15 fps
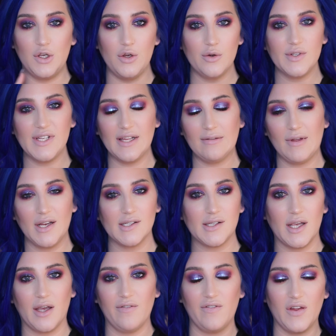Using things
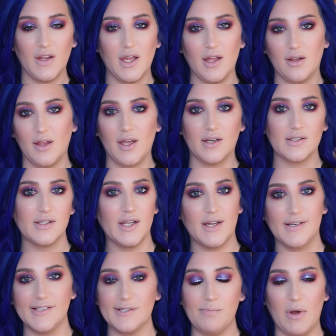like affiliate links
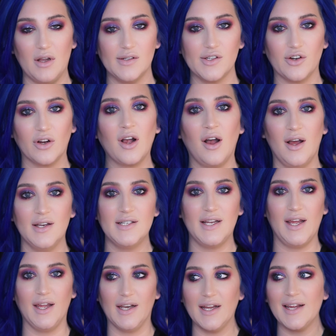and sponsored
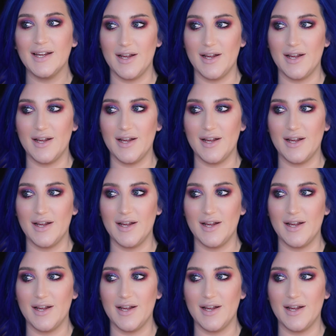content